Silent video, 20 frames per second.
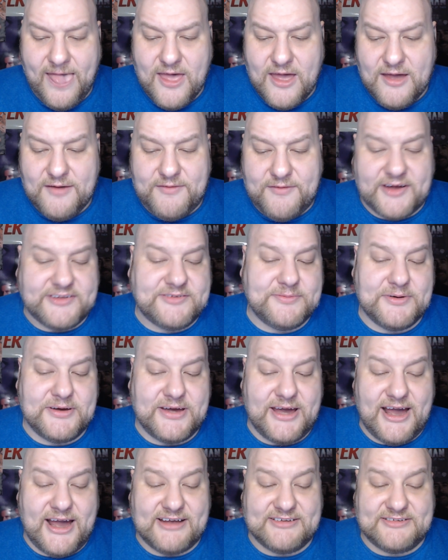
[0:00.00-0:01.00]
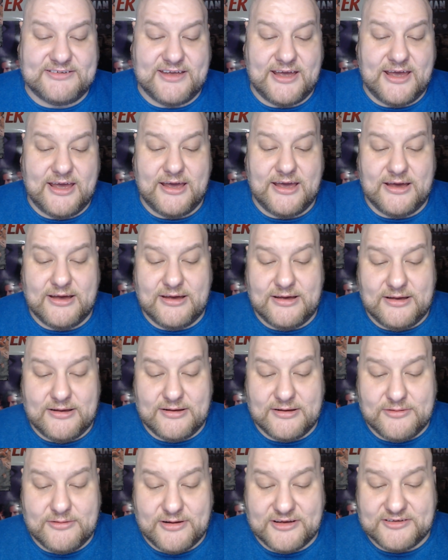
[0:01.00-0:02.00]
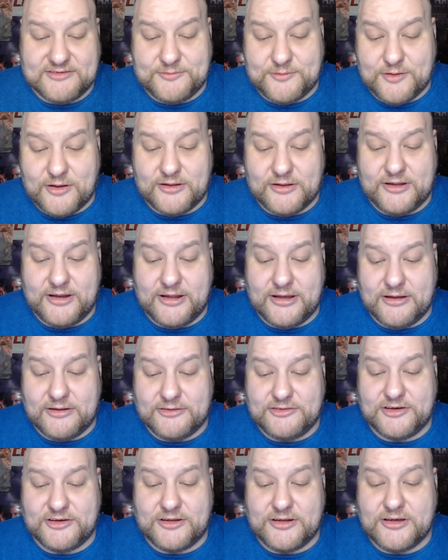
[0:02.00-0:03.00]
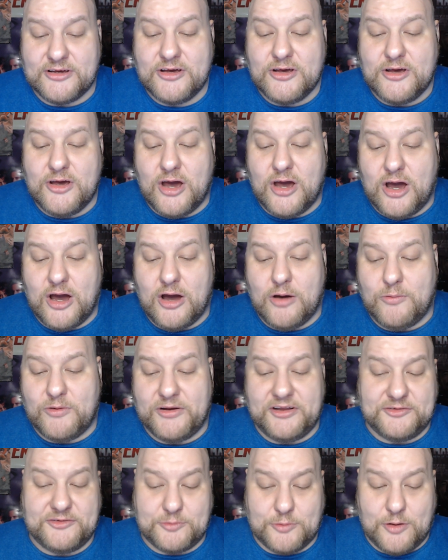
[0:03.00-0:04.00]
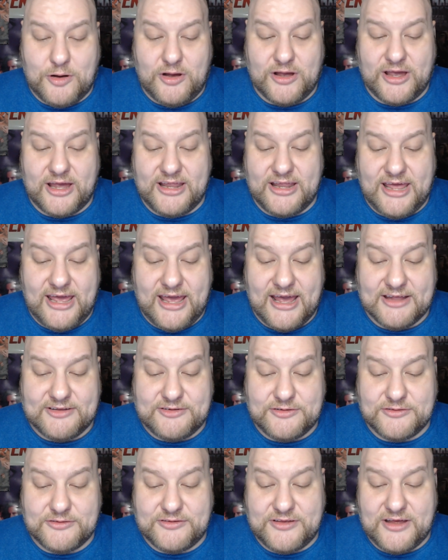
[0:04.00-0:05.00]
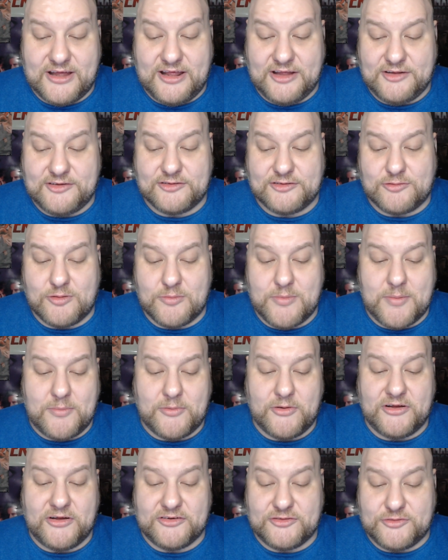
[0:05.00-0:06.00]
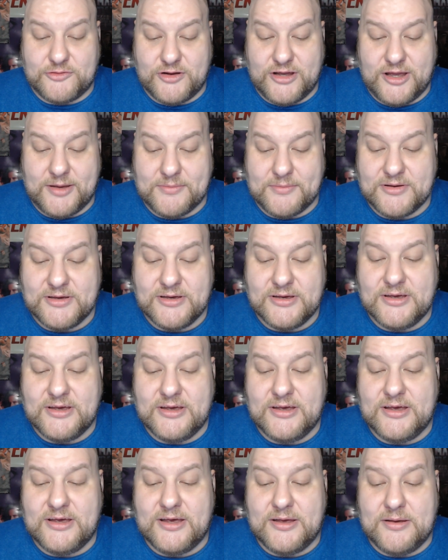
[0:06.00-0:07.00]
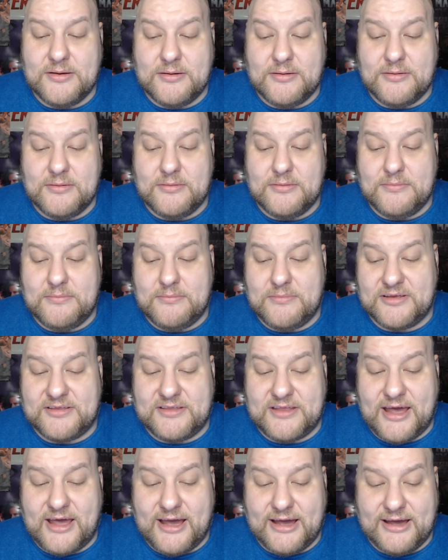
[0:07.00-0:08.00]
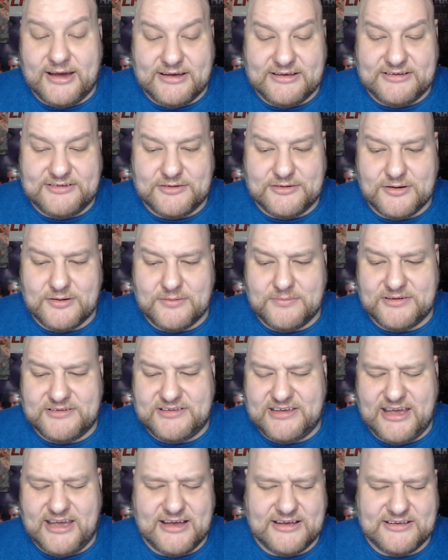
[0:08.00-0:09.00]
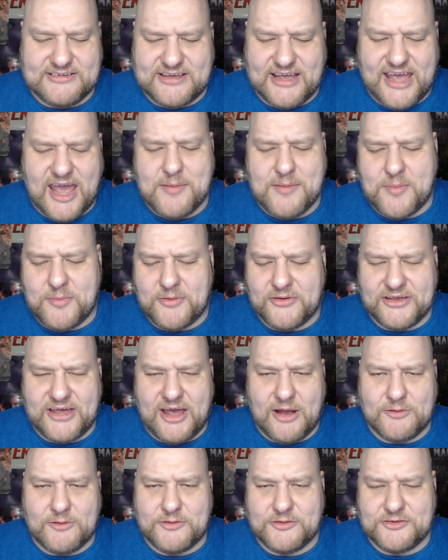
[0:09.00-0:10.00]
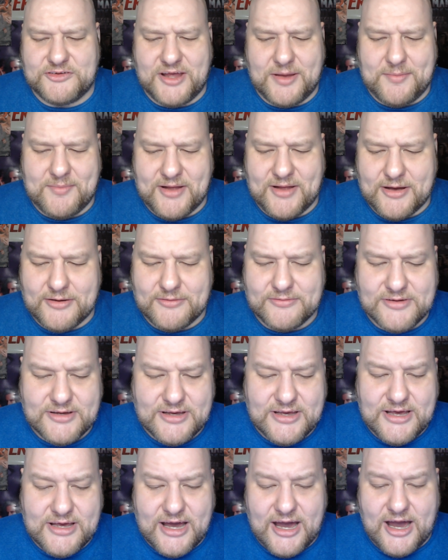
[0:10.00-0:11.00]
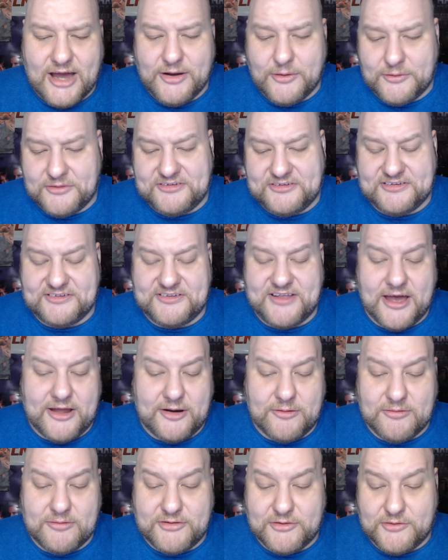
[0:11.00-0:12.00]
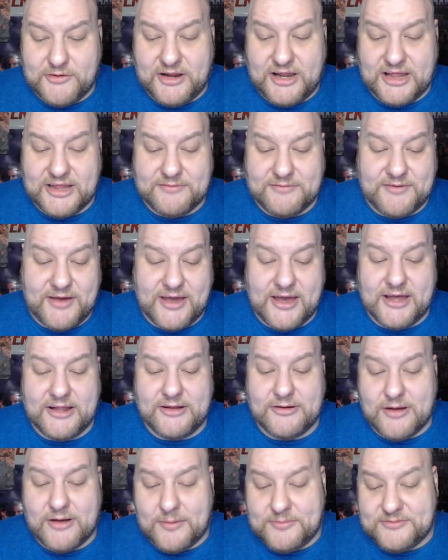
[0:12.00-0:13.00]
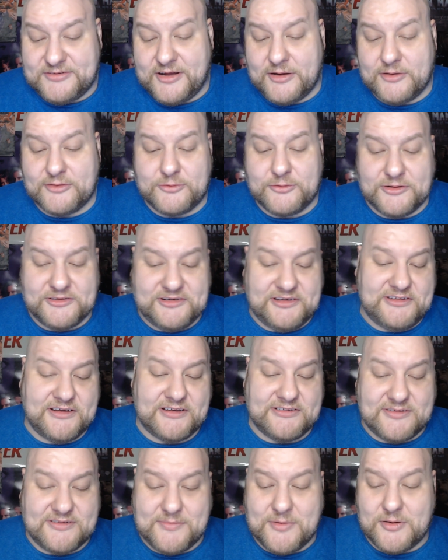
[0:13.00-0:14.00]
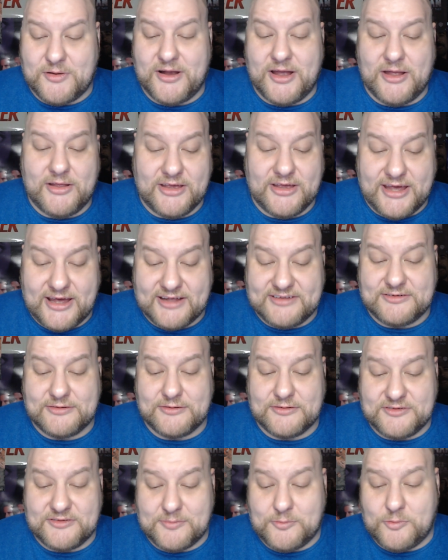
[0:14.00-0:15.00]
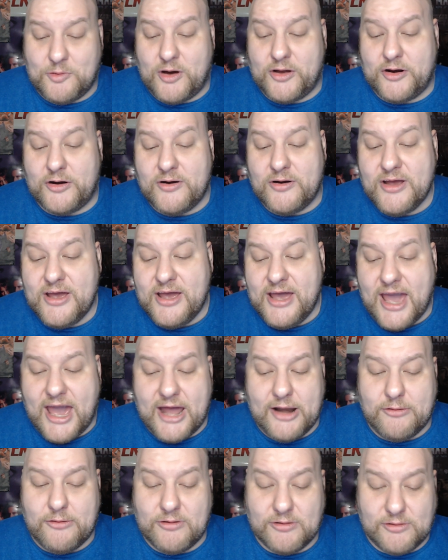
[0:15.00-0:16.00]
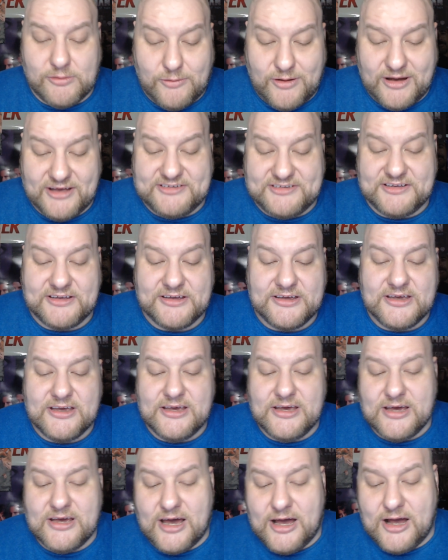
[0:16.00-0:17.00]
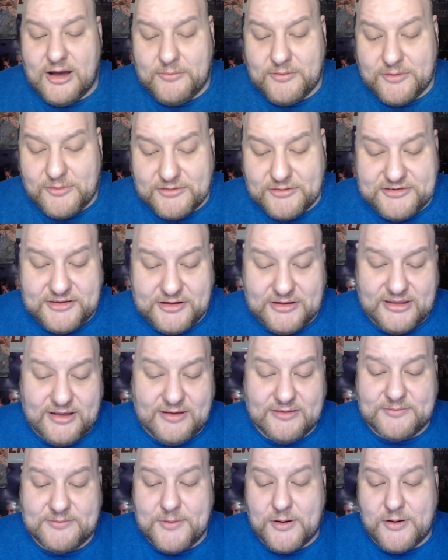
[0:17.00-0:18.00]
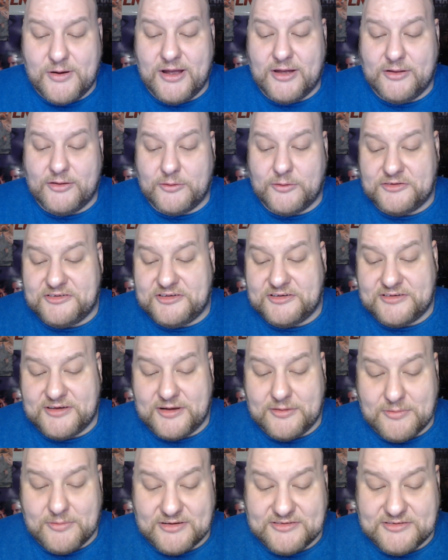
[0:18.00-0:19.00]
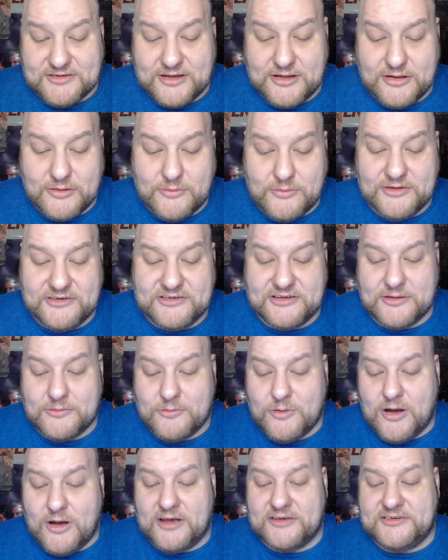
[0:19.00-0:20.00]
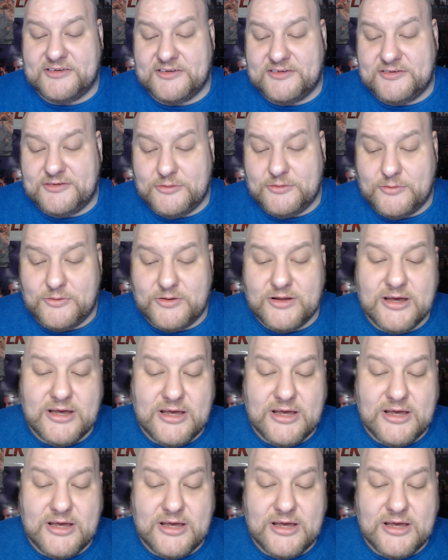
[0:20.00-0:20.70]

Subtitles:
Fatima asks a crestfallen Elgin what is wrong, and he answers that he just remembered his dream. Matthias, I can't remember the character's name now, notices Donna returning in the van. Upstairs, Christy tends to Marielle and gets her some water at her request. When Christy leaves, Marielle notices a rustling noise in the walls, and soon